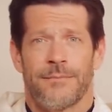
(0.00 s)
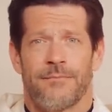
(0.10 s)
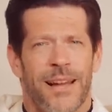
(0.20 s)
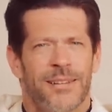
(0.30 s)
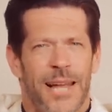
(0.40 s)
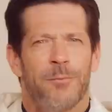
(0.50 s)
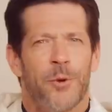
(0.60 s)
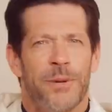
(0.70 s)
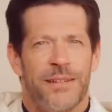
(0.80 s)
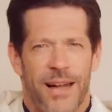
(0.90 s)
My claim
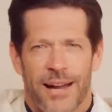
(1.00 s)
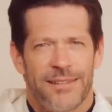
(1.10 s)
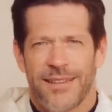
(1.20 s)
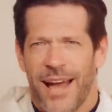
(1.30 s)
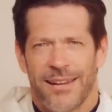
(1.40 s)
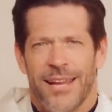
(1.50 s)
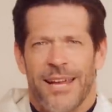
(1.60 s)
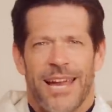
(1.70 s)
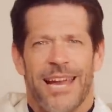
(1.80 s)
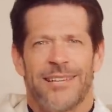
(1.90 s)
to be God is not
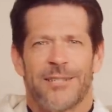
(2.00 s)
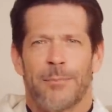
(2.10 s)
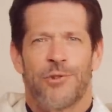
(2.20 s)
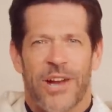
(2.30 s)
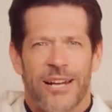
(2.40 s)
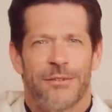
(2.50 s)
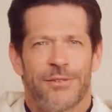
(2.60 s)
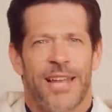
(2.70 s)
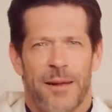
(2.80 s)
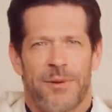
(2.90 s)
a
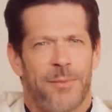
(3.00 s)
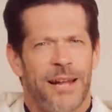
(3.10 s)
subjective statement.